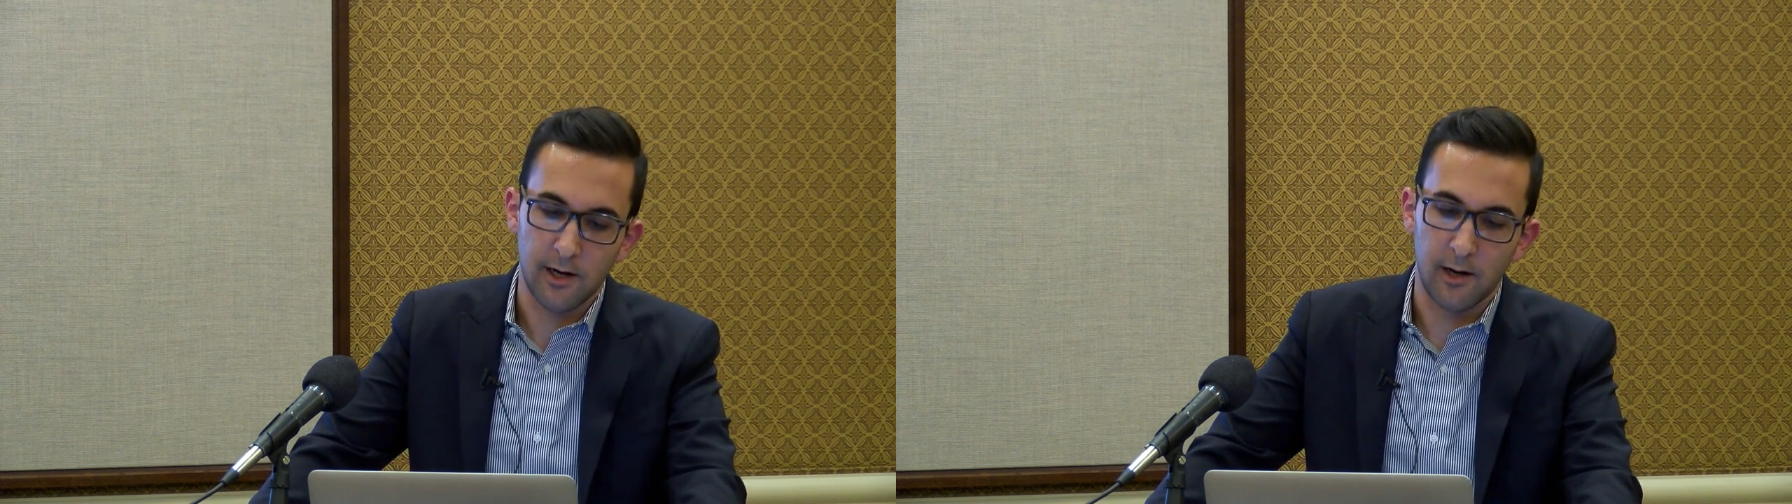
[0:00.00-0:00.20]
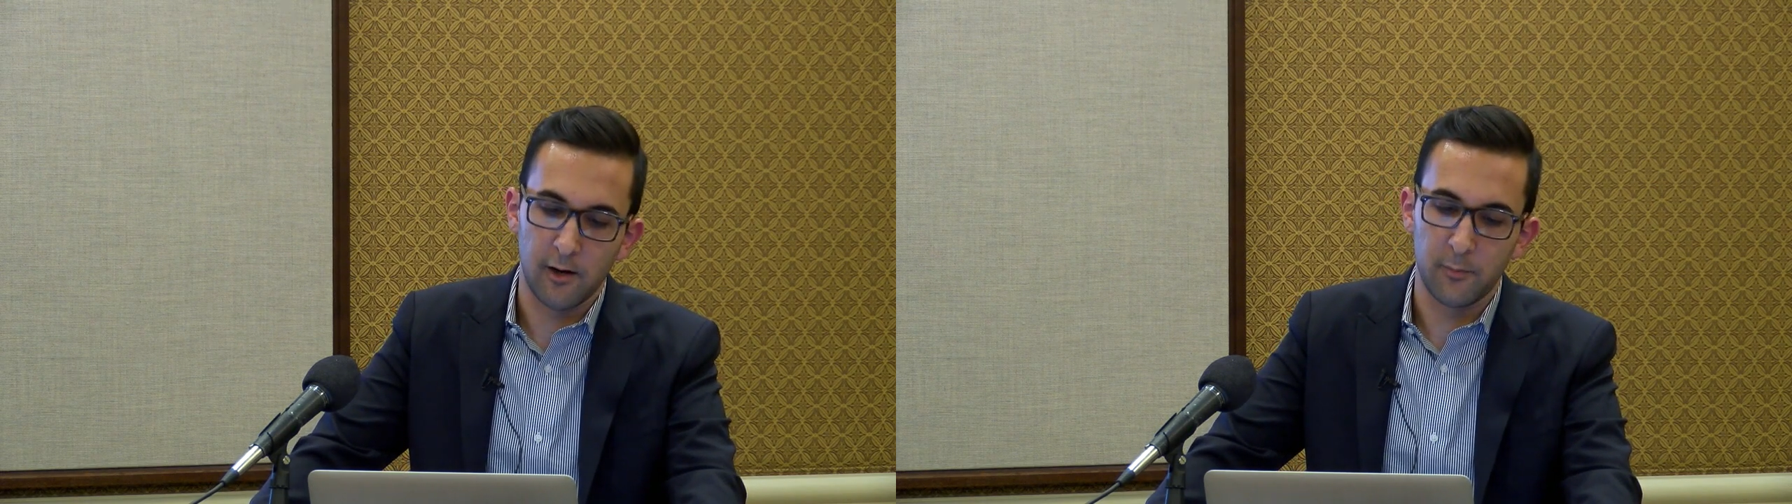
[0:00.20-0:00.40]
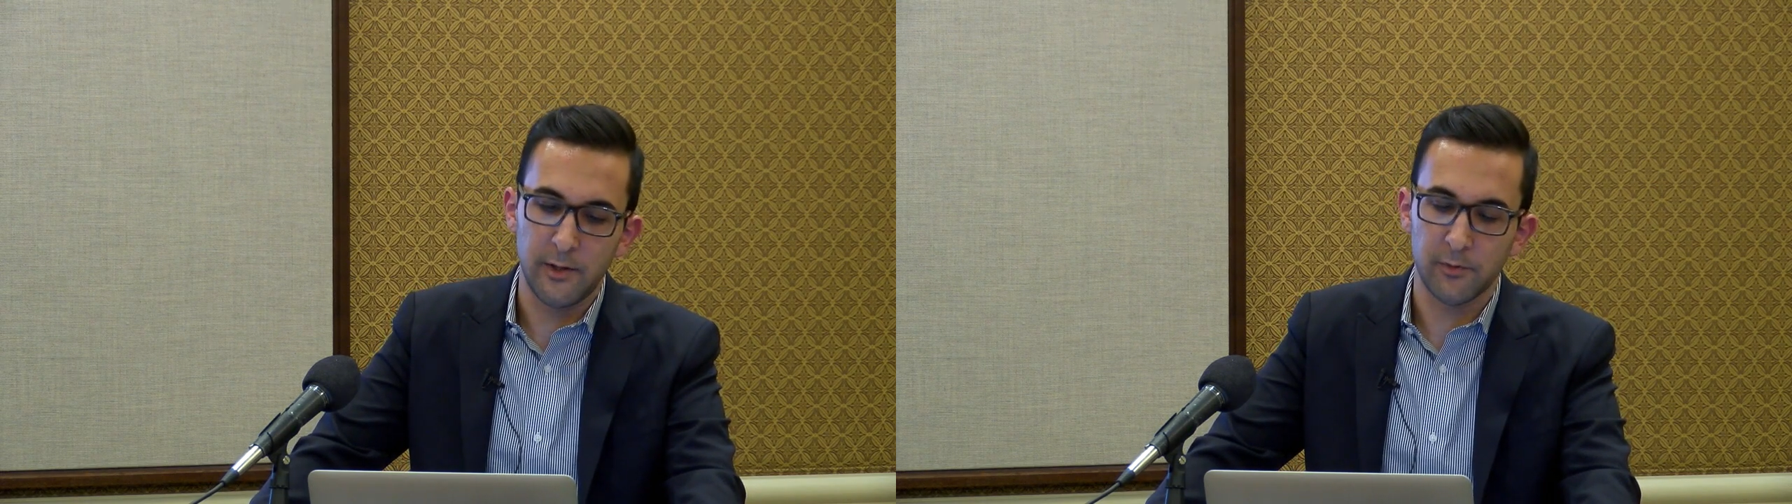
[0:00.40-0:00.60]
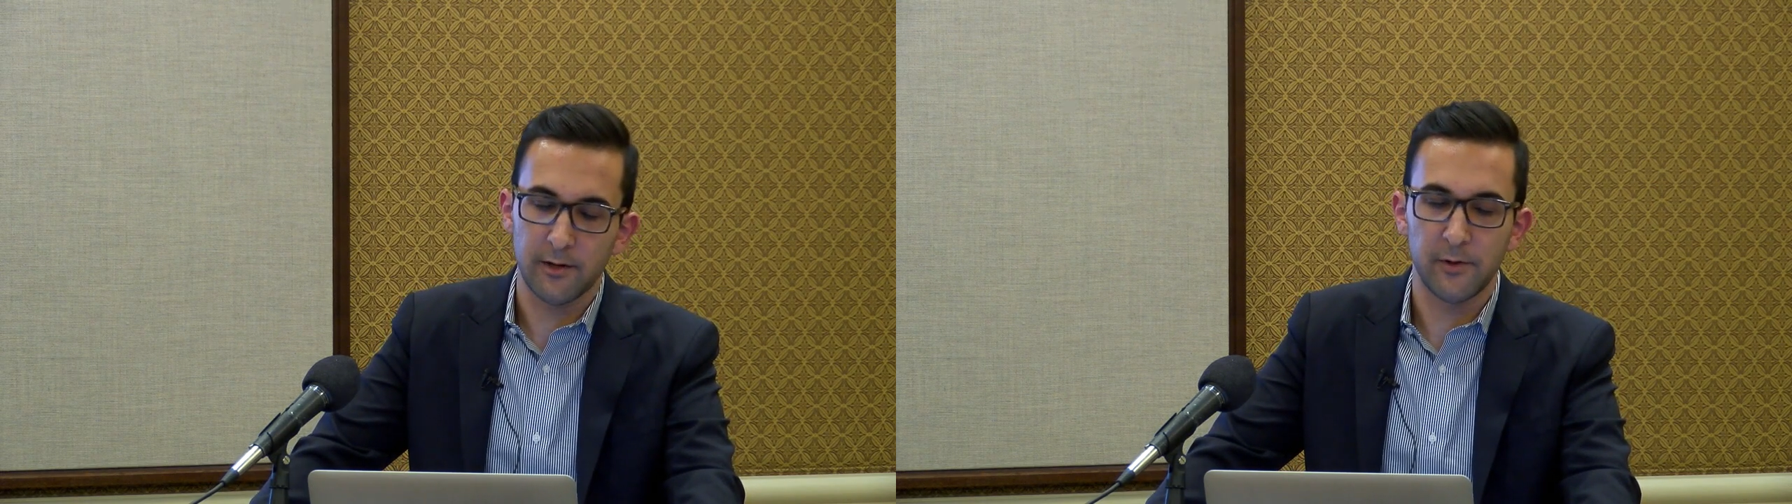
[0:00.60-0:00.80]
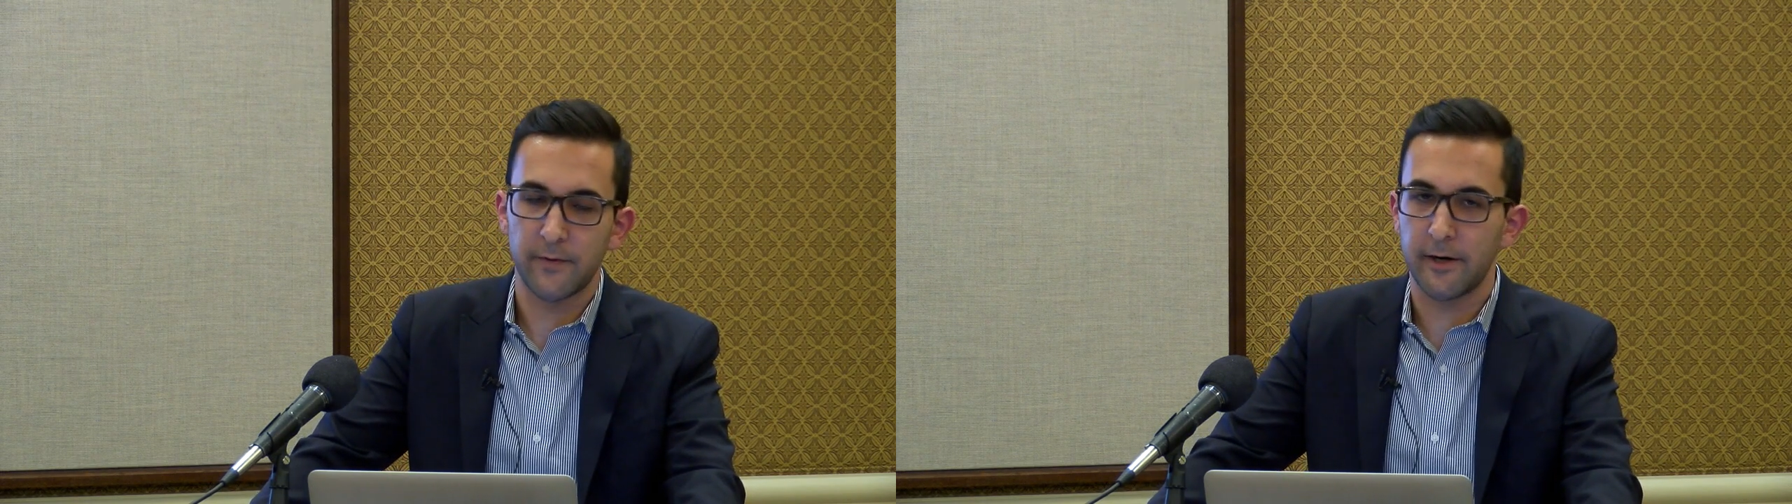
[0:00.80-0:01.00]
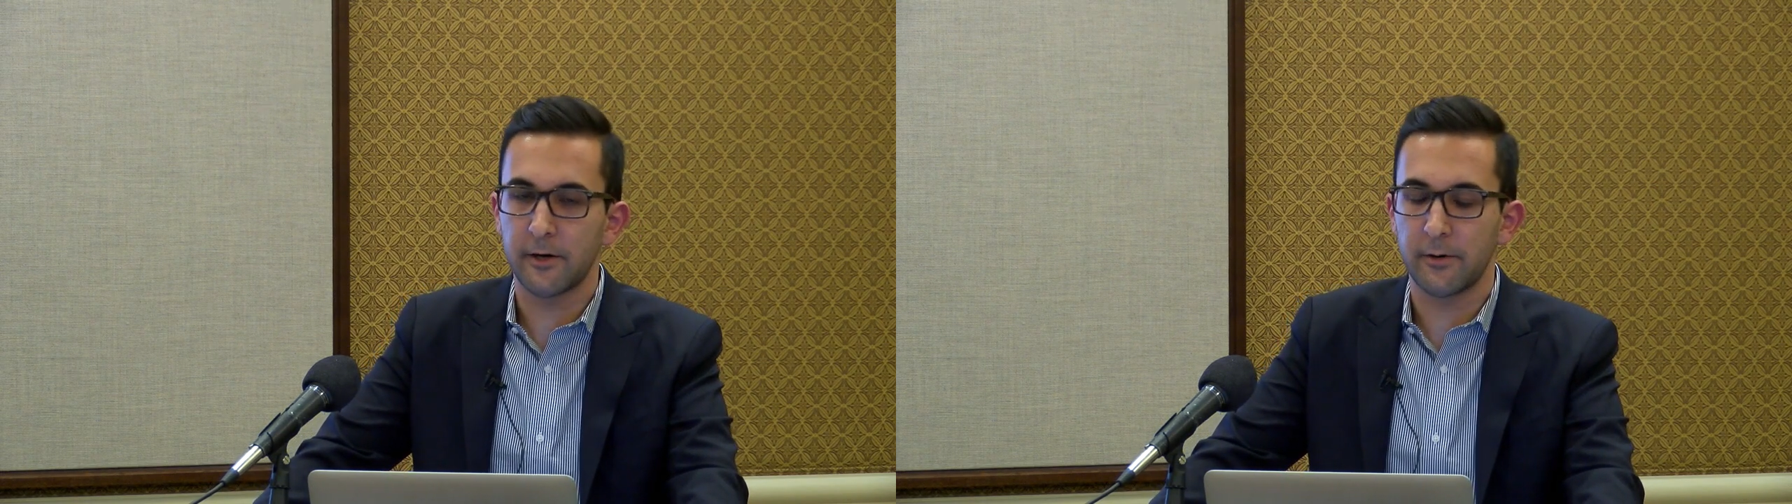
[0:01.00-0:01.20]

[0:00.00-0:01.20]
Uh, people have been very